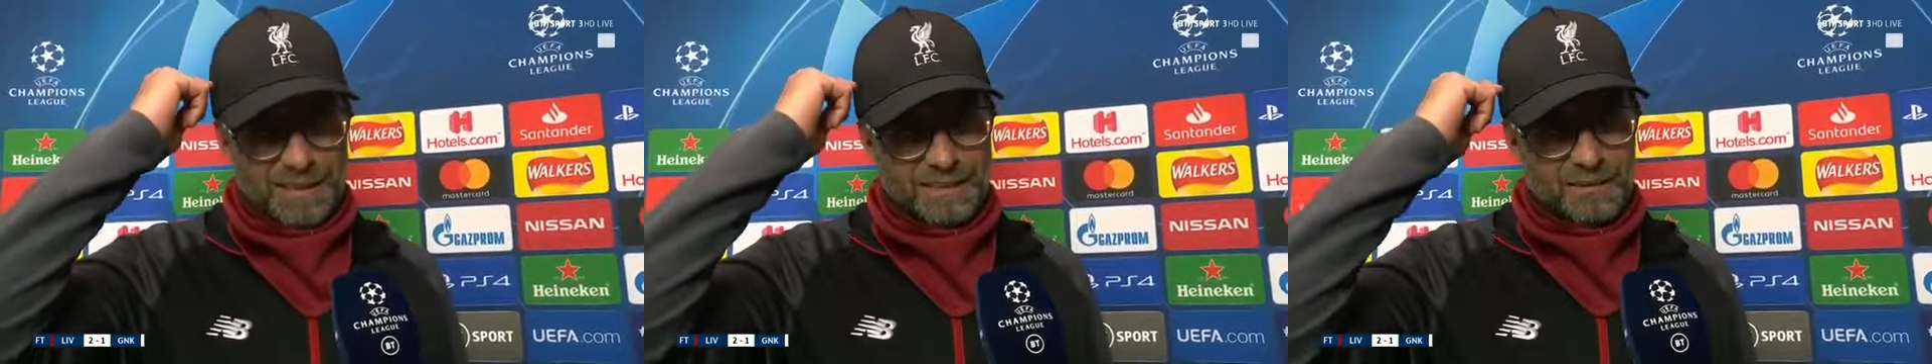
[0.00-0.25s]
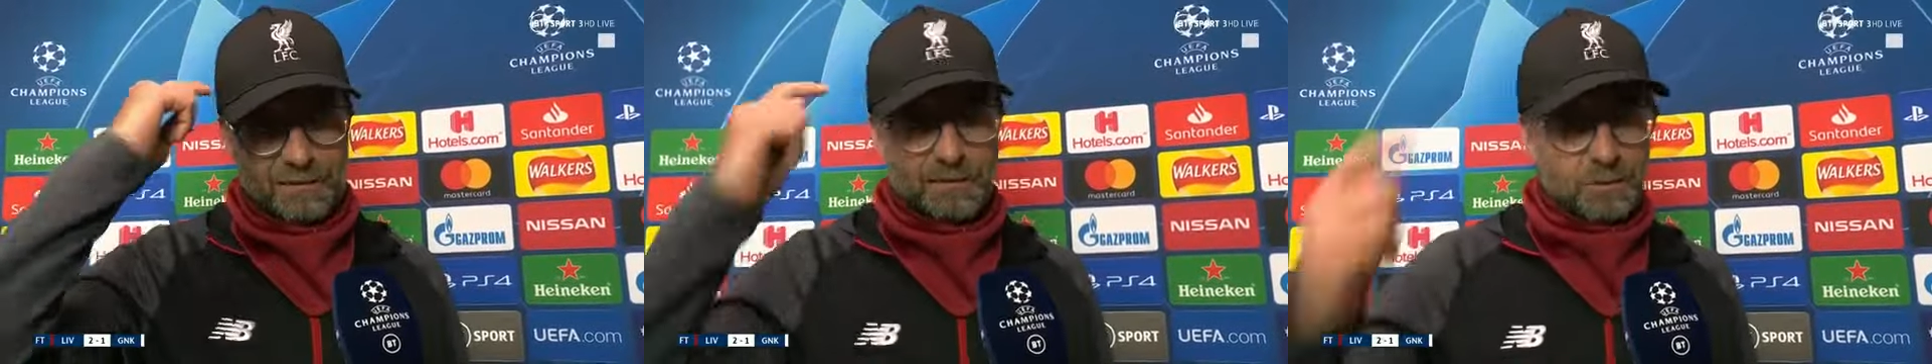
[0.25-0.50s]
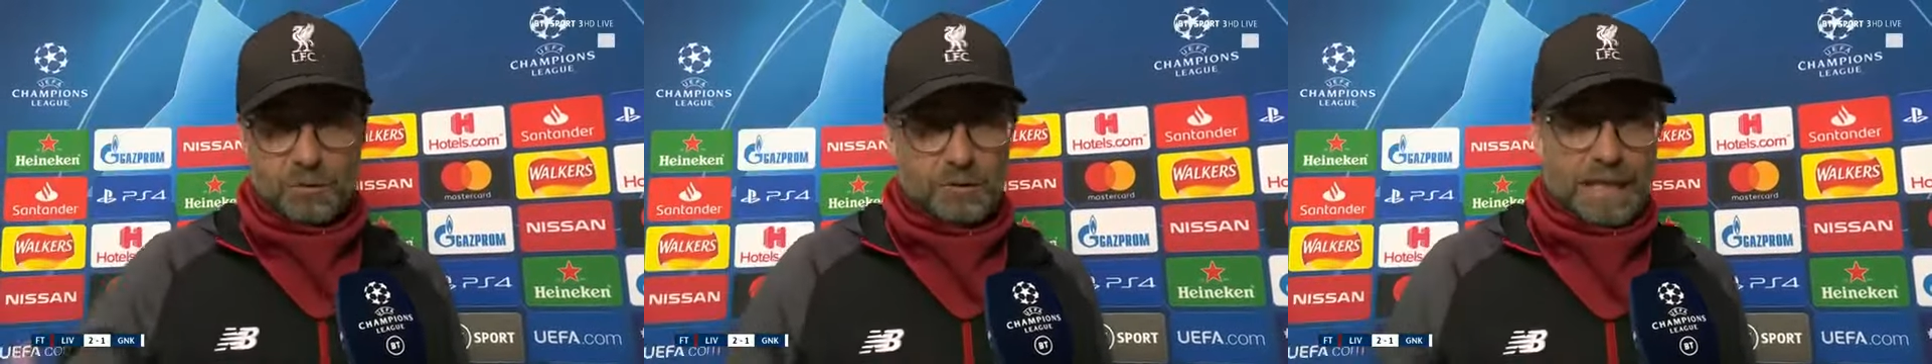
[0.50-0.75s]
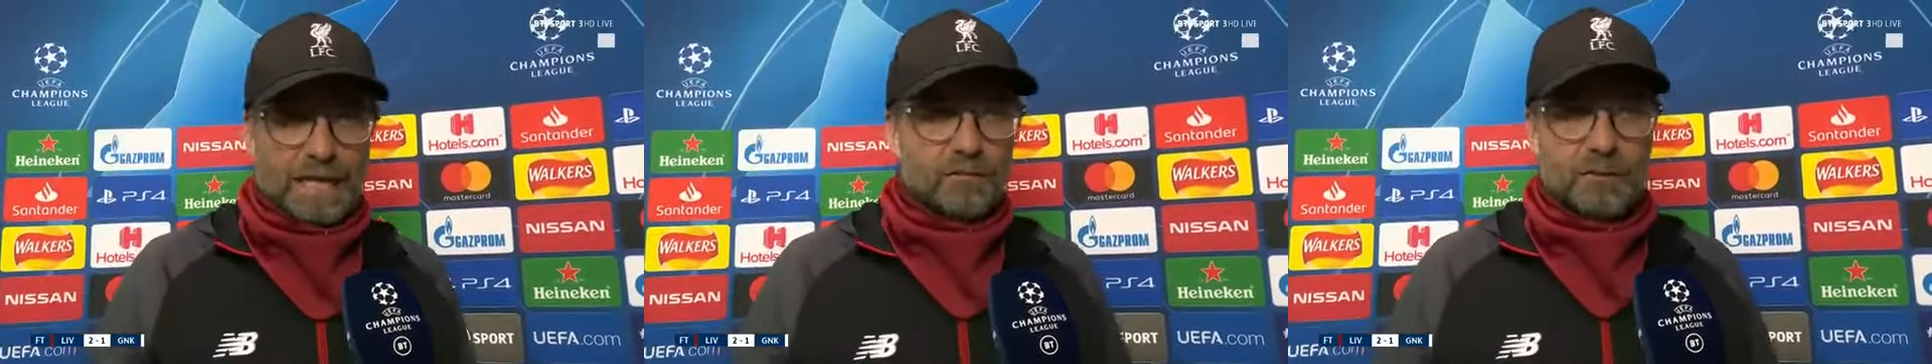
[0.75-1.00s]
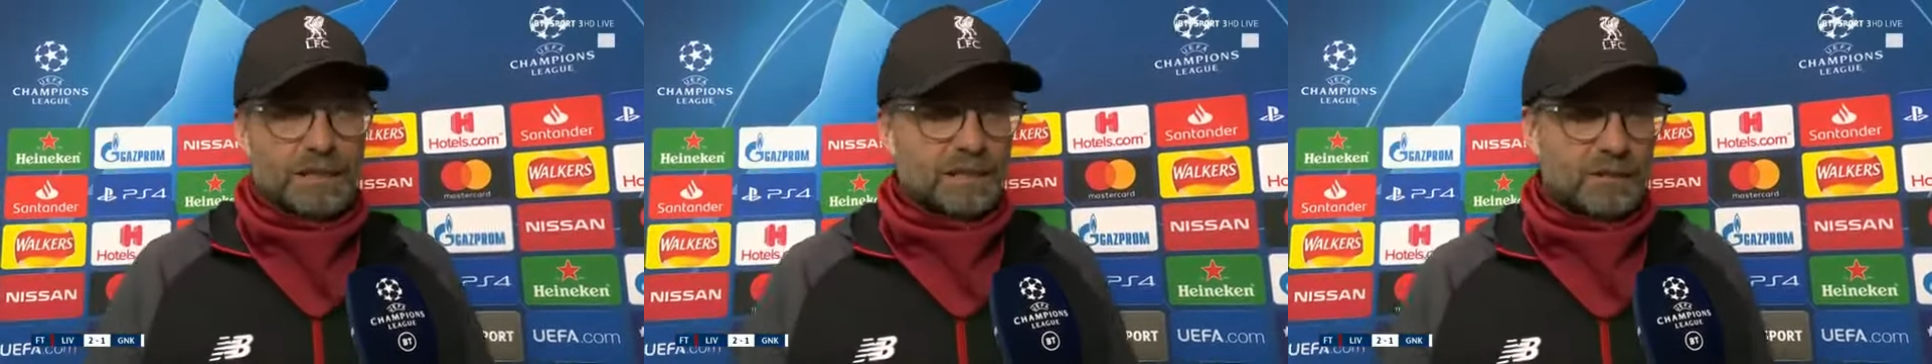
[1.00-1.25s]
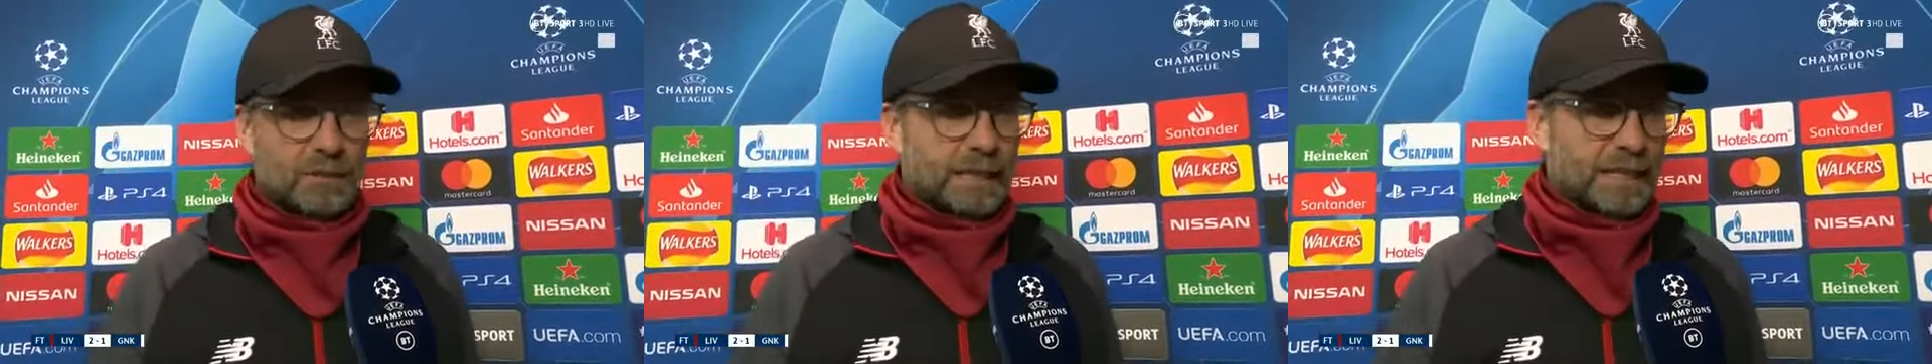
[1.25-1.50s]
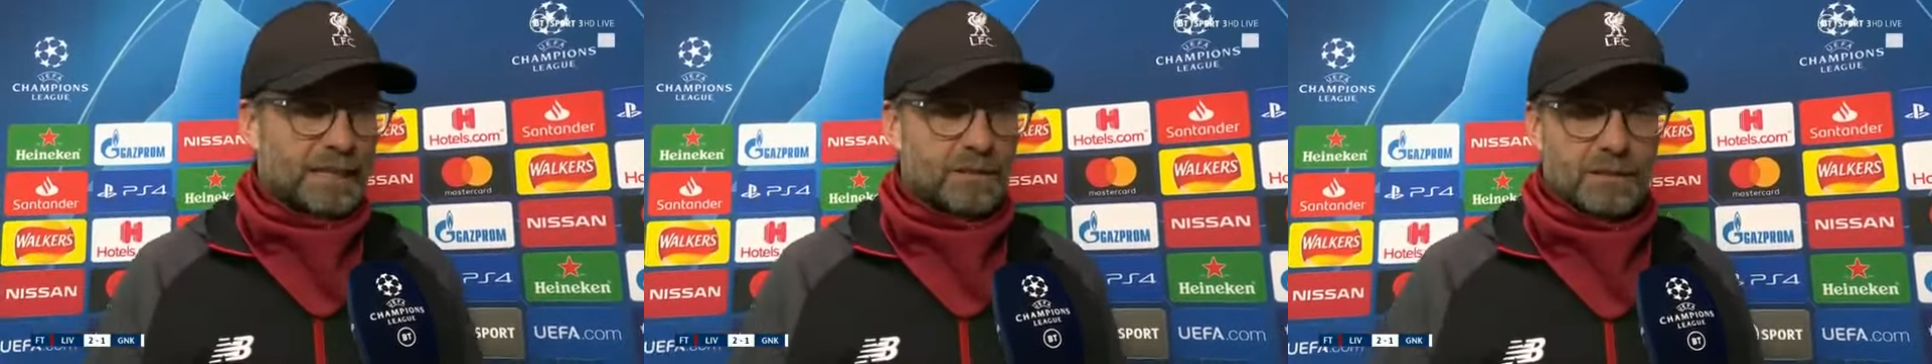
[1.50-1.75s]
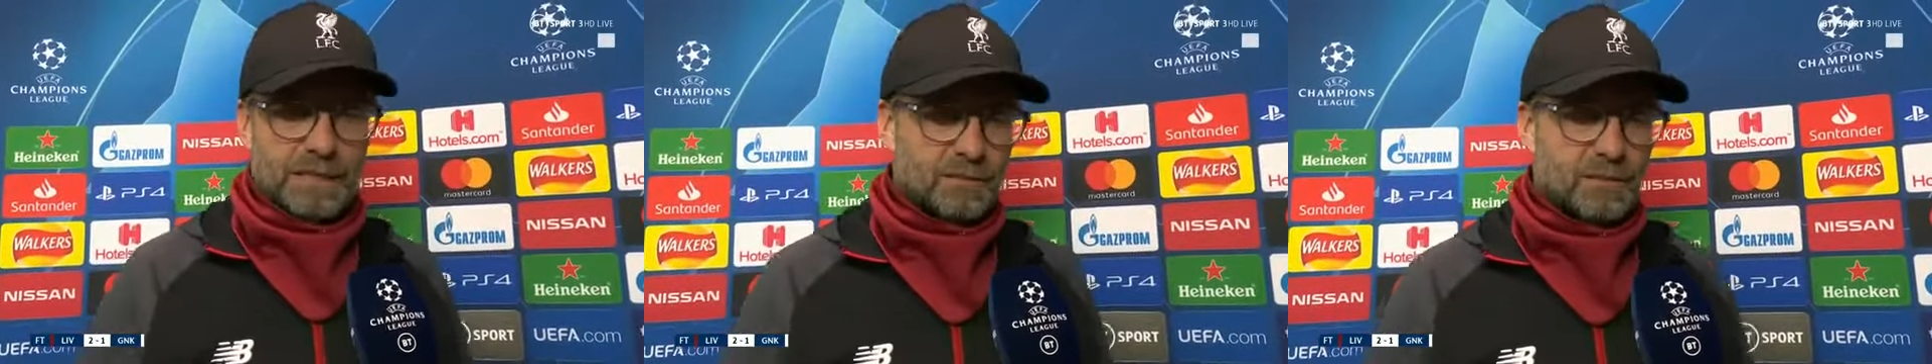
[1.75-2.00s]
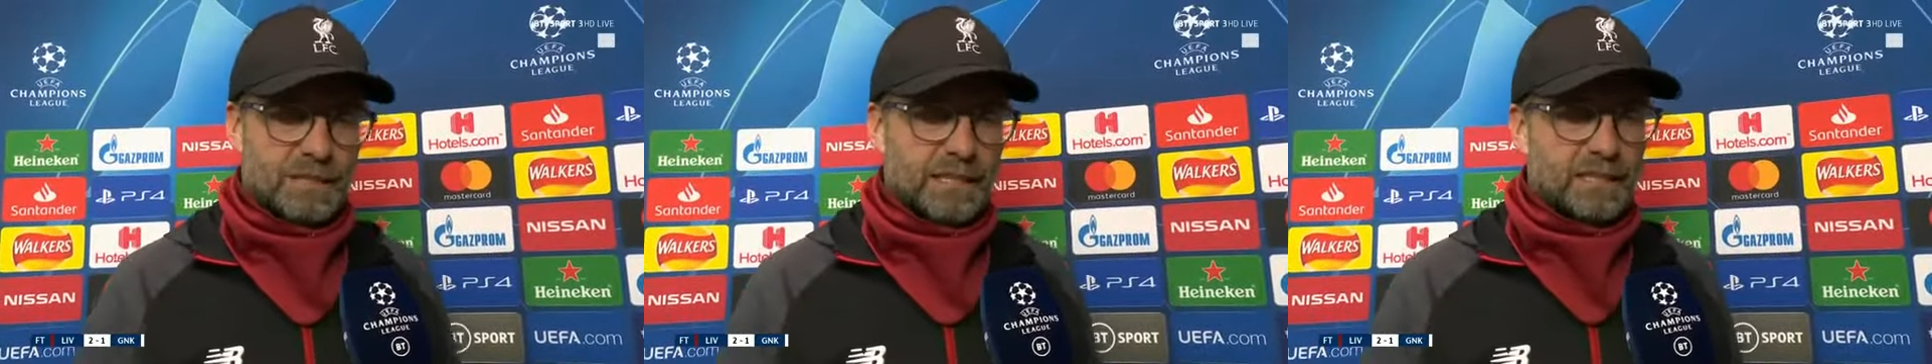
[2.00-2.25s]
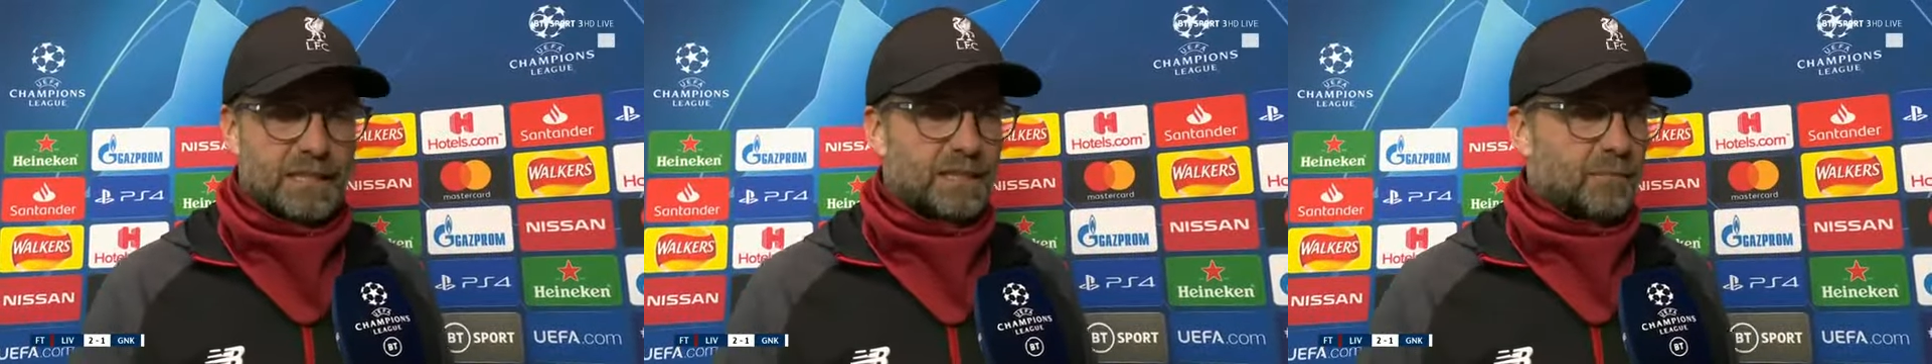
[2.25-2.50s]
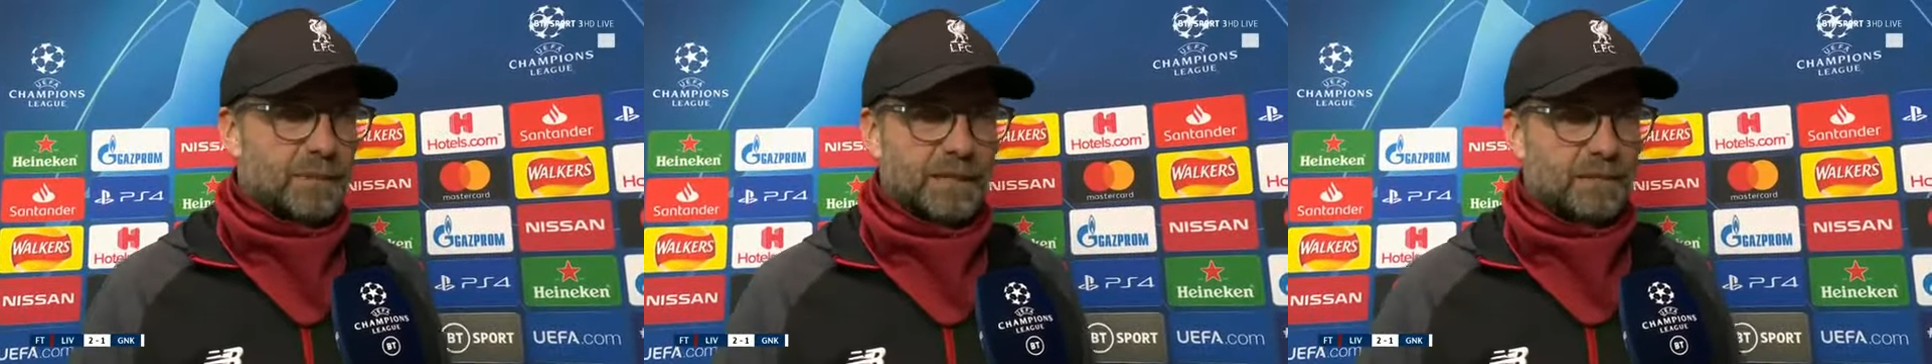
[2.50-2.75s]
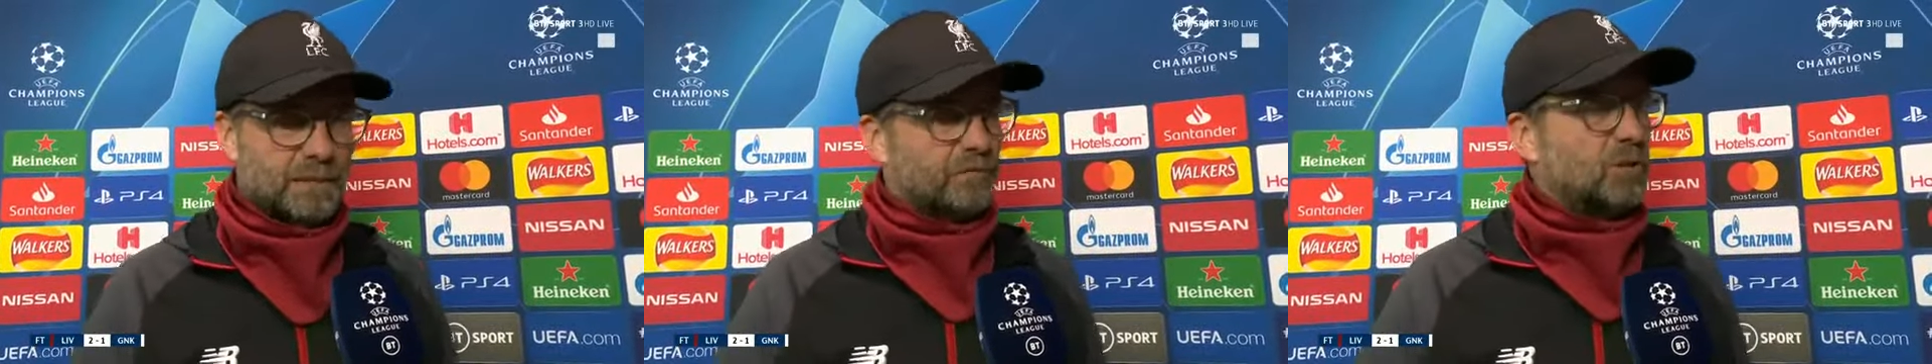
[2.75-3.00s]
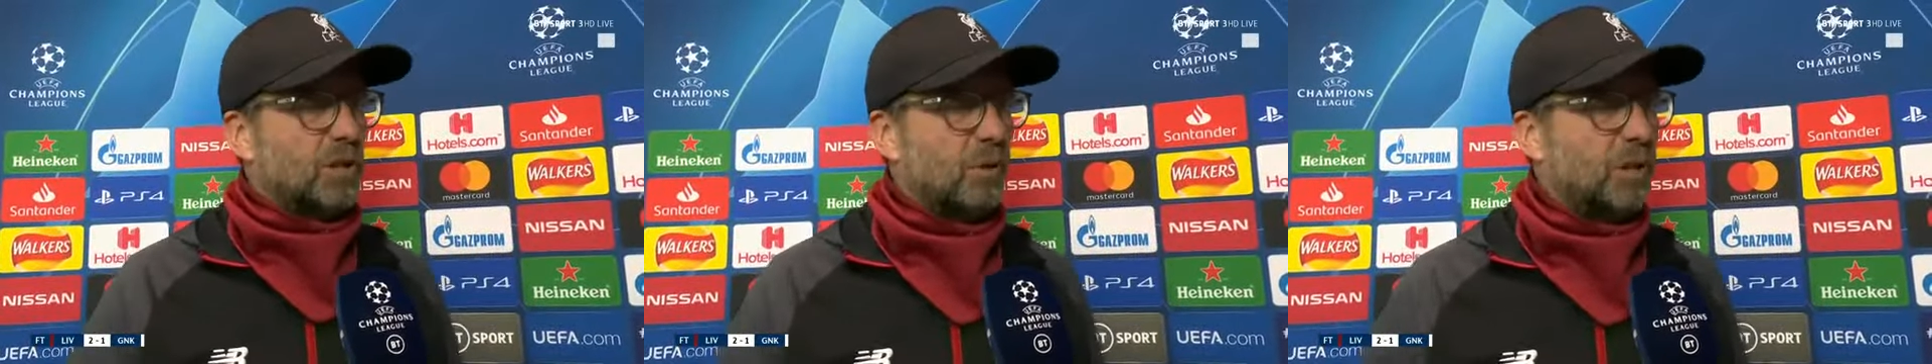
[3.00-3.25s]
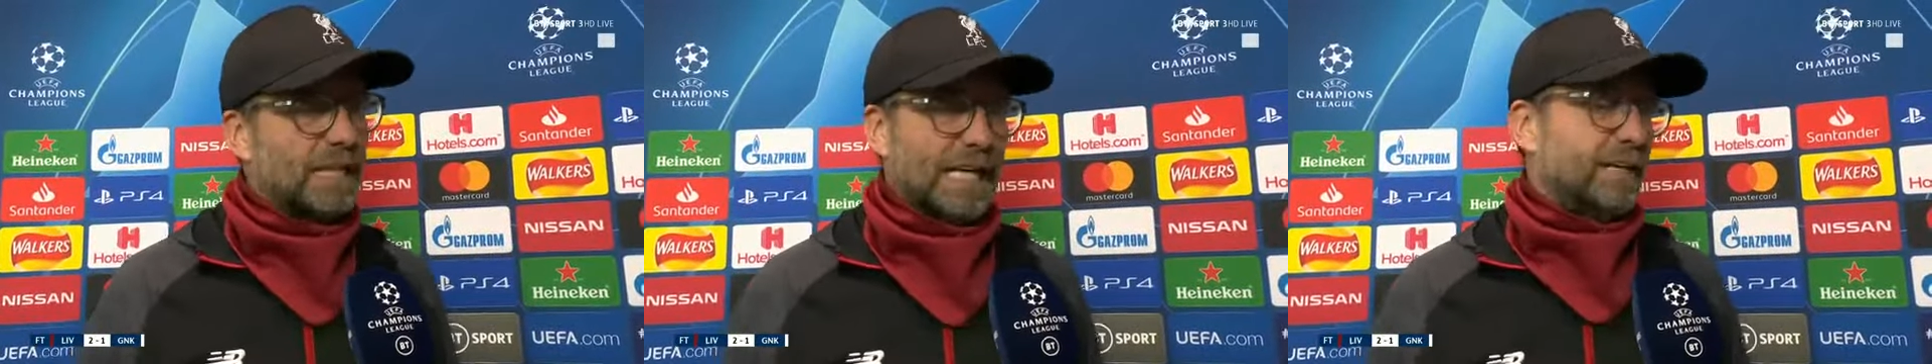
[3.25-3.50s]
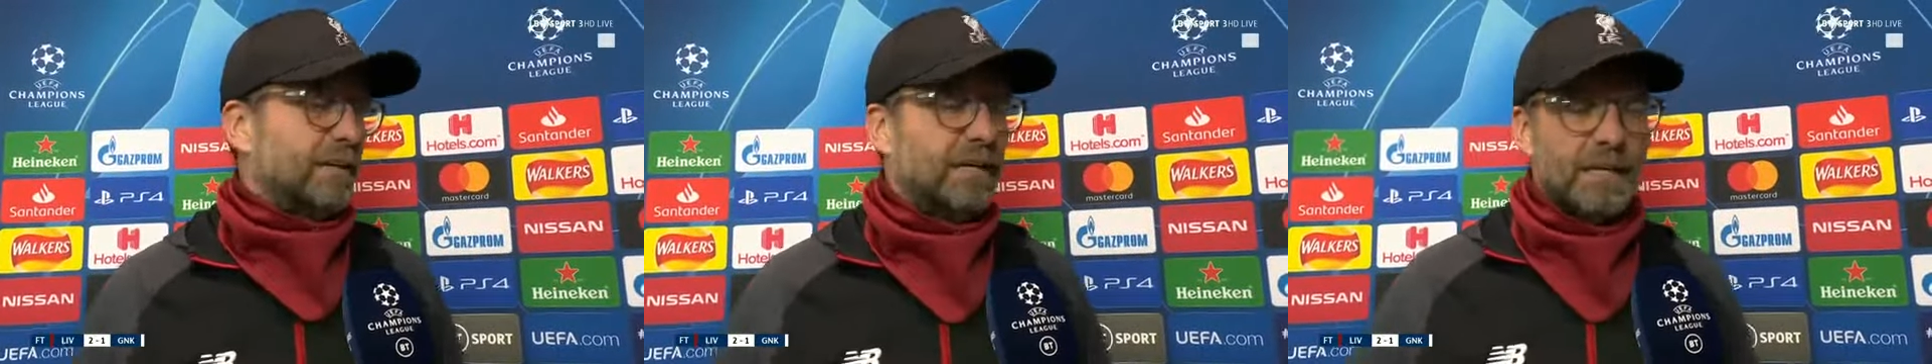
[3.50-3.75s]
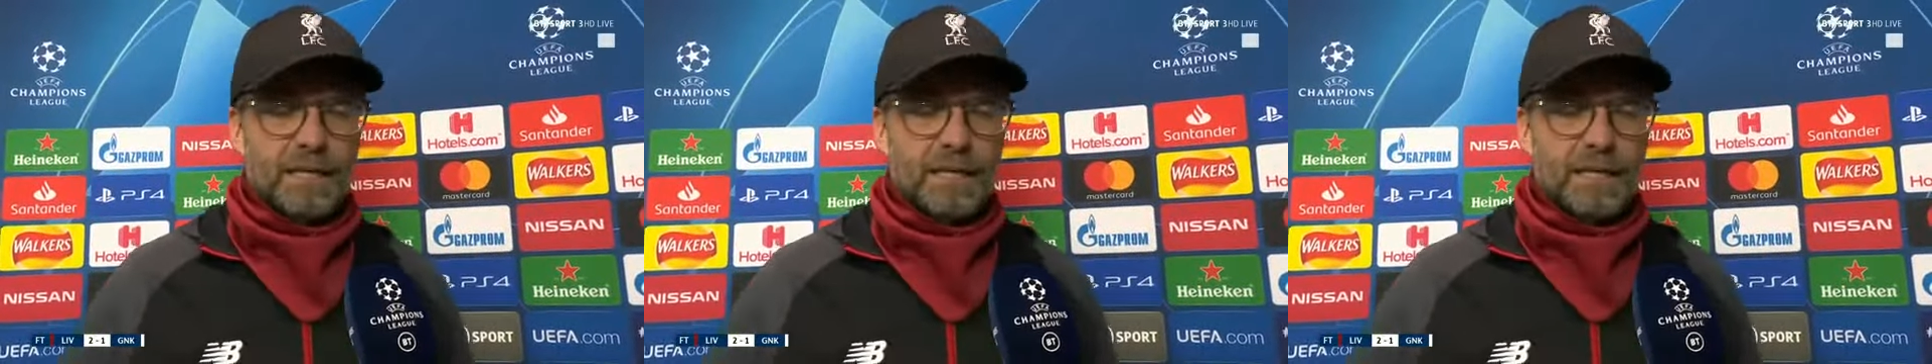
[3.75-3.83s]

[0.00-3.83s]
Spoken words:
You can't really train. You just to change a little bit, and you have to go again.